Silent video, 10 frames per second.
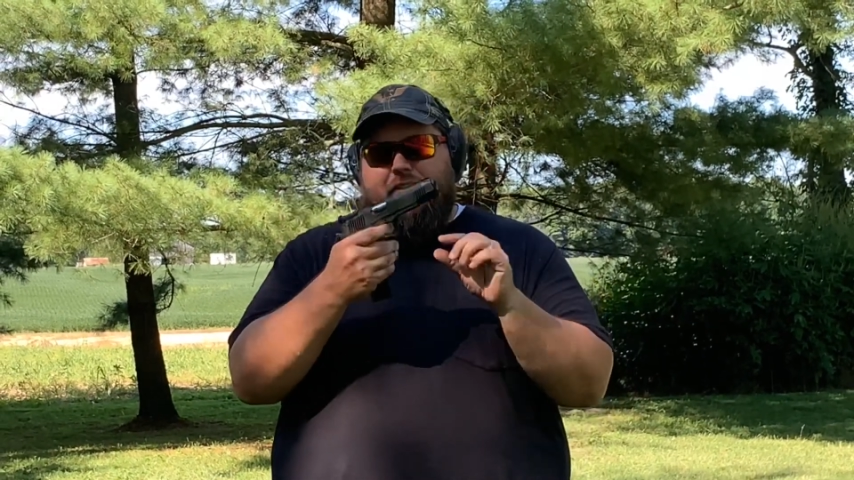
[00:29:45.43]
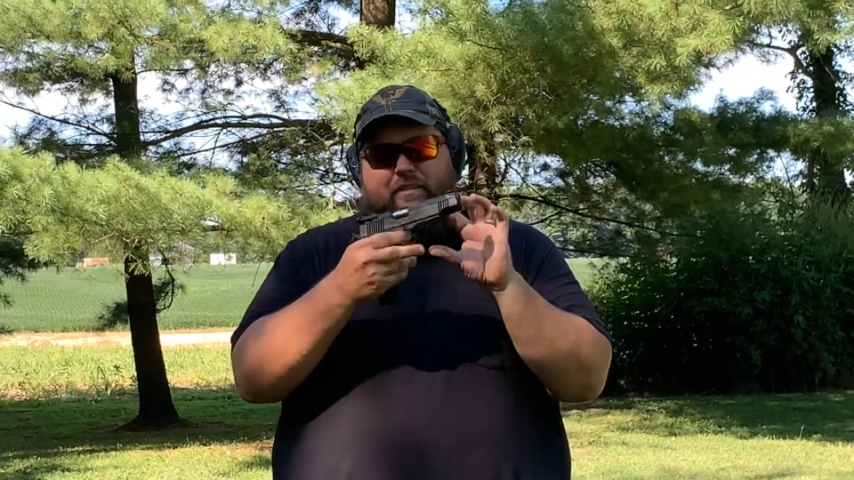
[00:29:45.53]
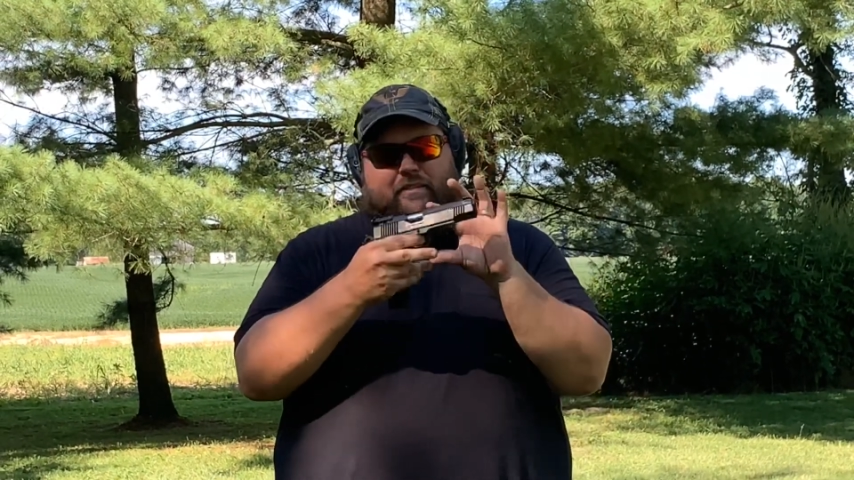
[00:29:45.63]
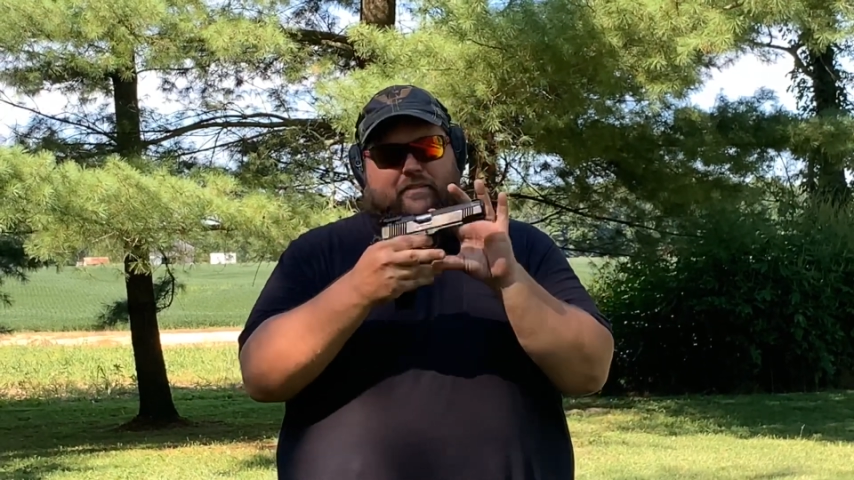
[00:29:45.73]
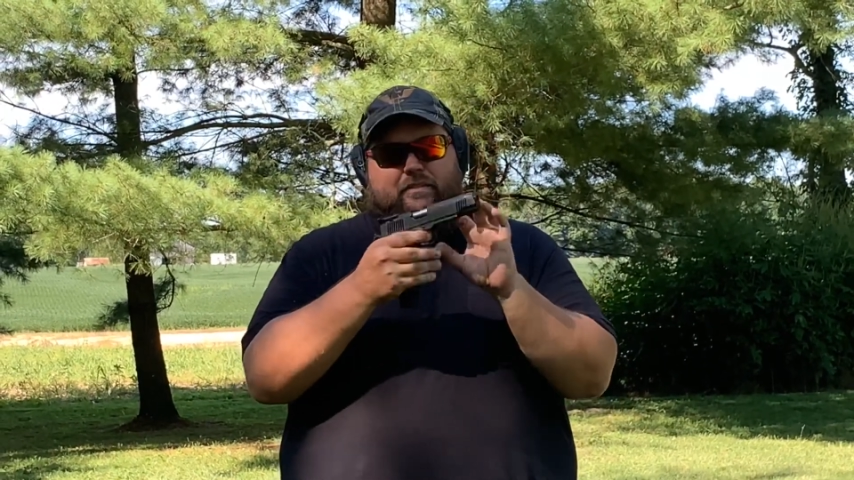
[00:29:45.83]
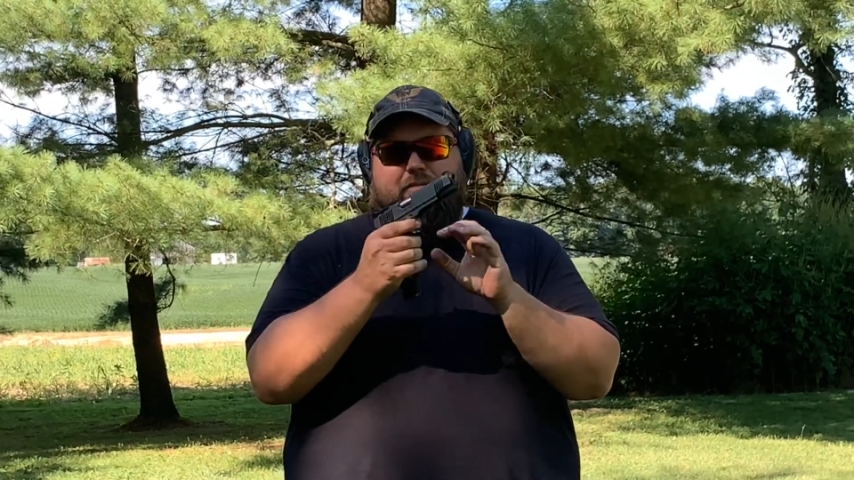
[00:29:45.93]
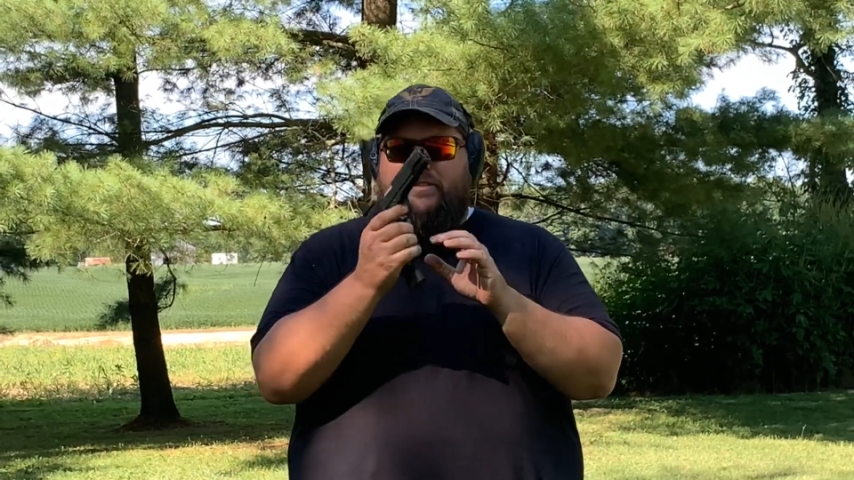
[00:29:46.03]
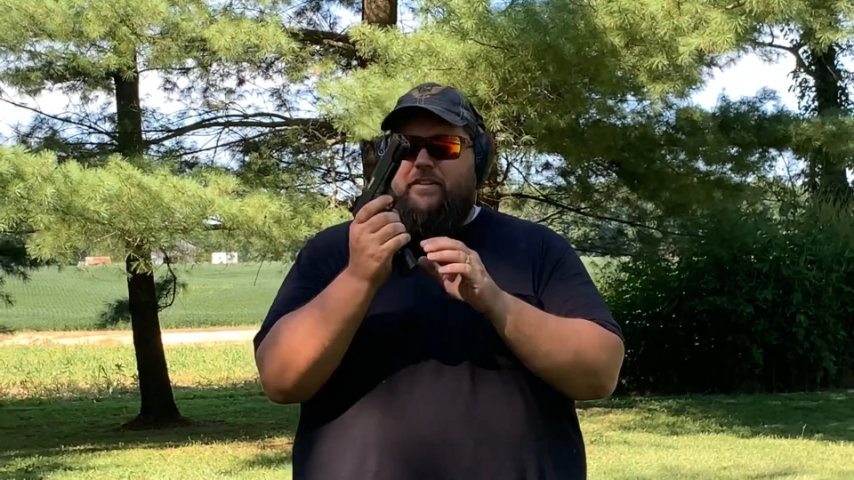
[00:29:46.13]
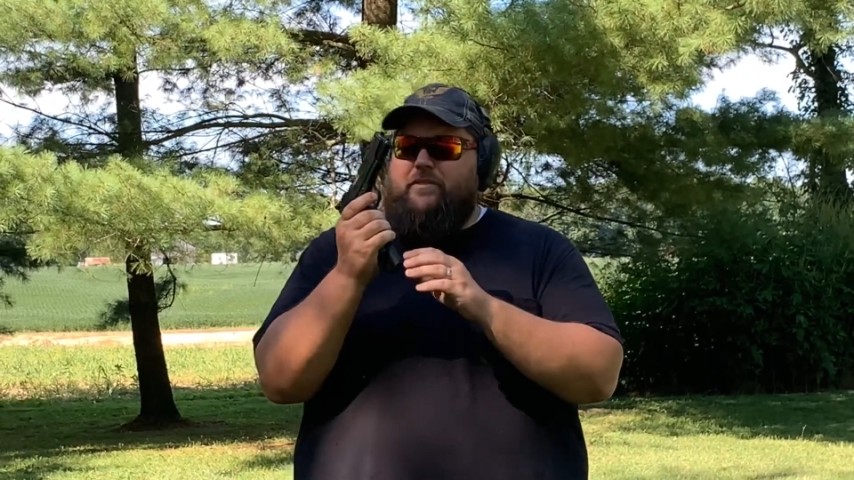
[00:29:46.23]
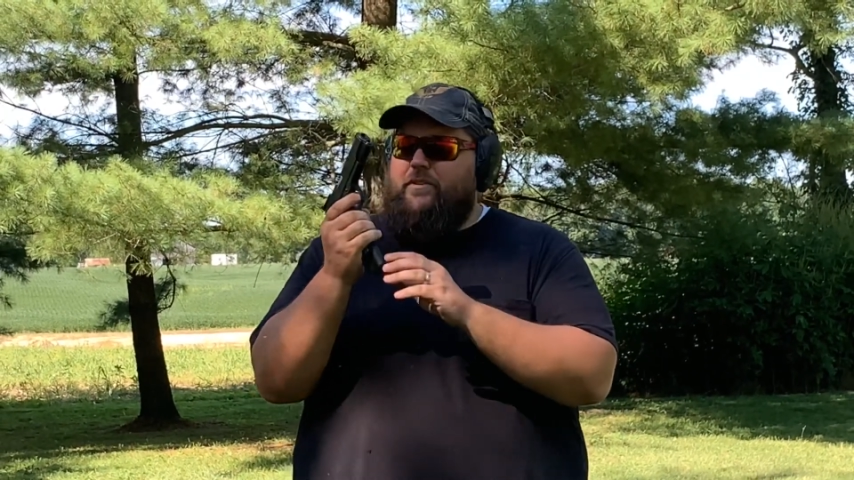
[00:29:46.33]
and I don't
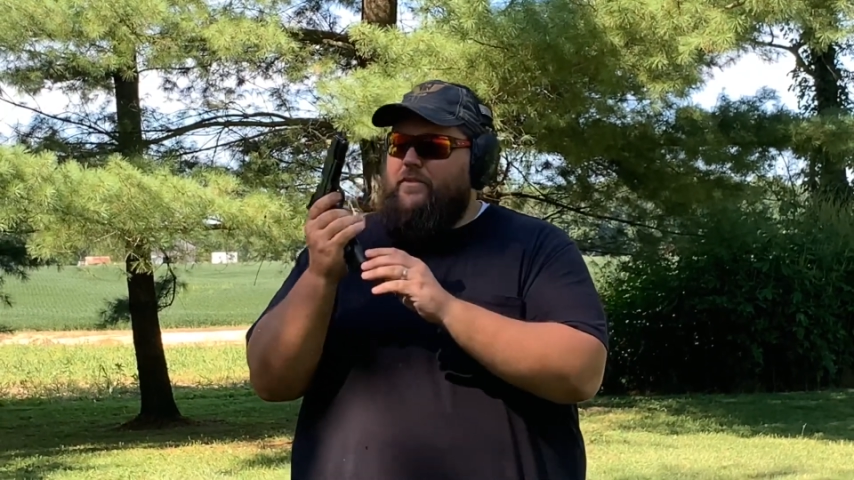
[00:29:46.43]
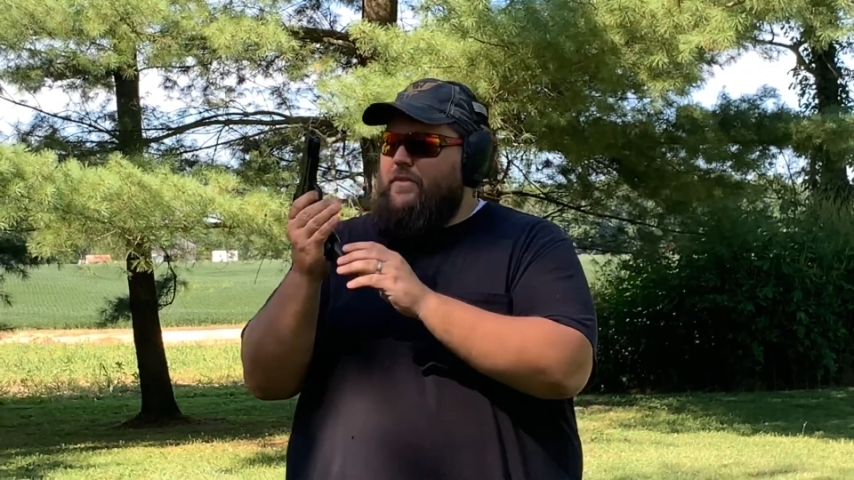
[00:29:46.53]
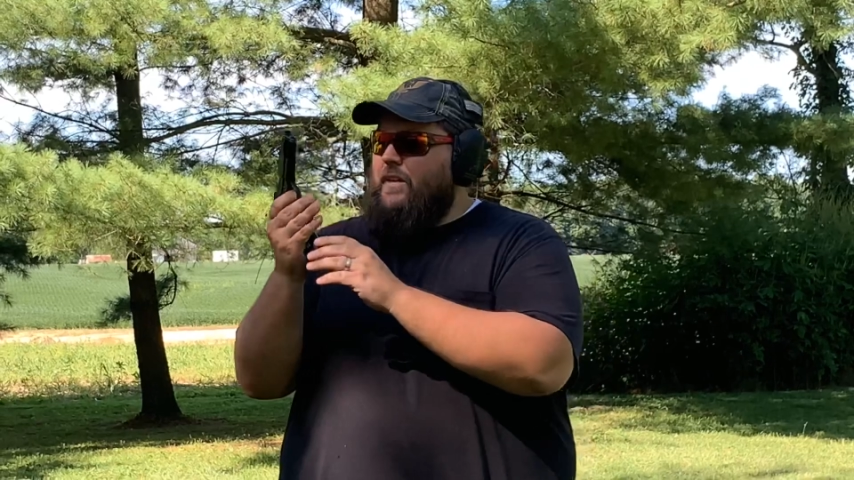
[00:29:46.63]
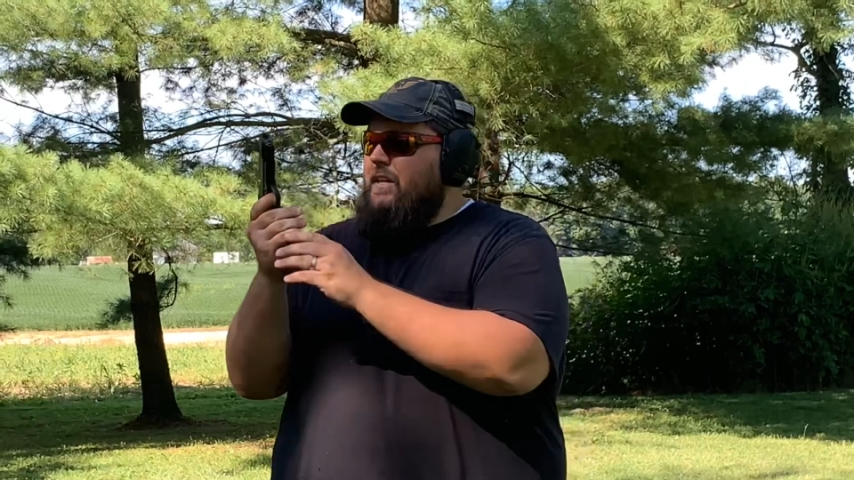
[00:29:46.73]
know if you